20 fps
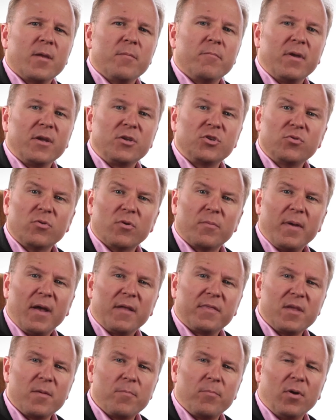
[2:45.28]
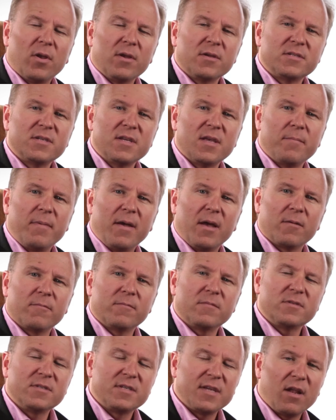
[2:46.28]
Make sure about their policy about
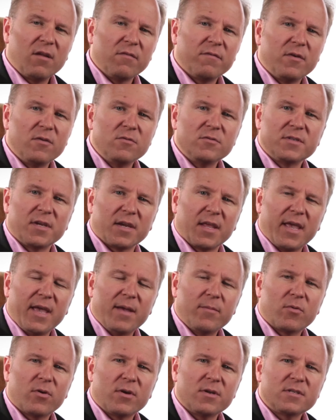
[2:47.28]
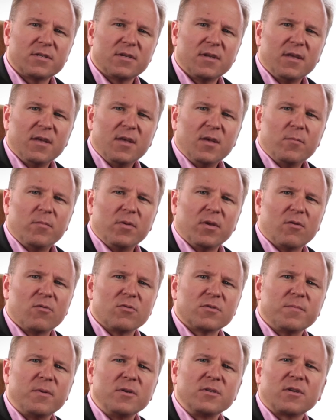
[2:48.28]
cell phones and cameras,
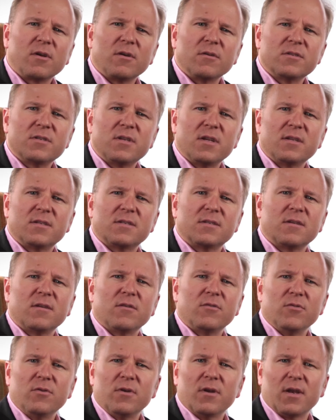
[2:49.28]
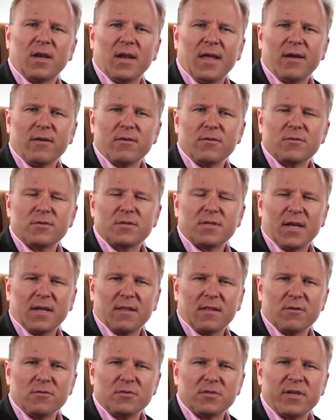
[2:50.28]
because most consulates do not allow you to
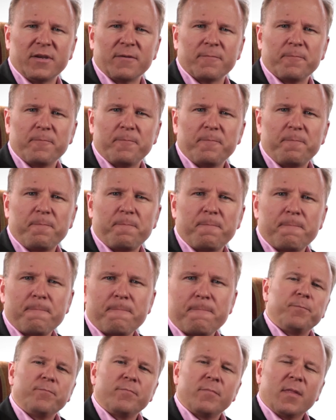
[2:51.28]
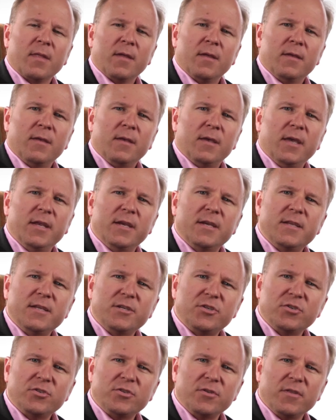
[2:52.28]
take those in. In
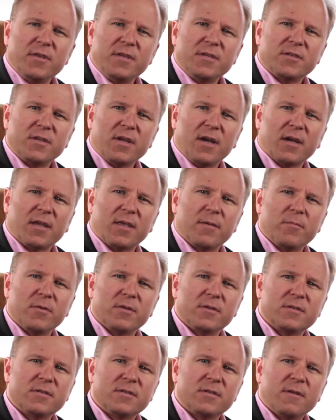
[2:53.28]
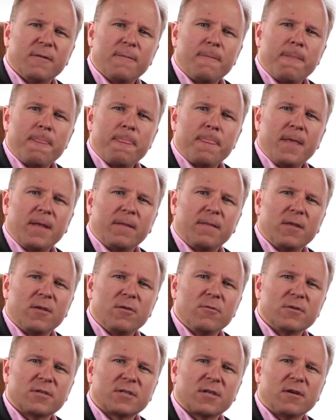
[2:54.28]
addition to these documents that the
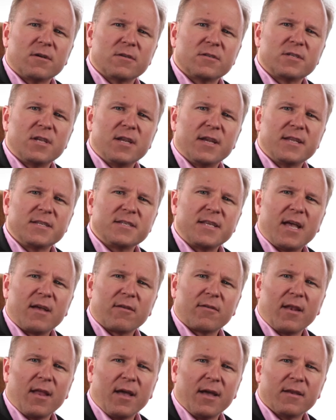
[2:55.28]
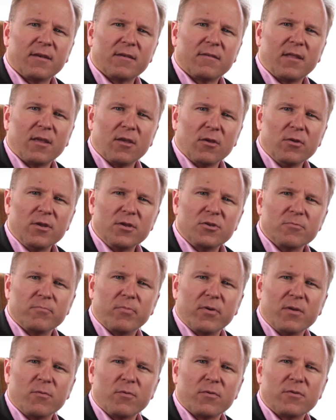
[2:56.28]
U.S. Consulate has outlined that you need to
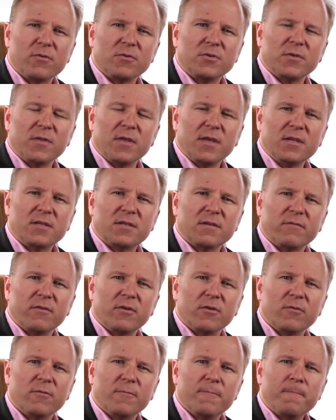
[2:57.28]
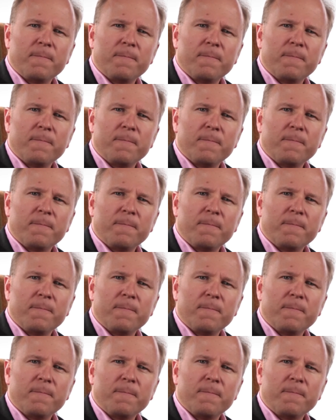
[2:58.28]
bring with you to the interview,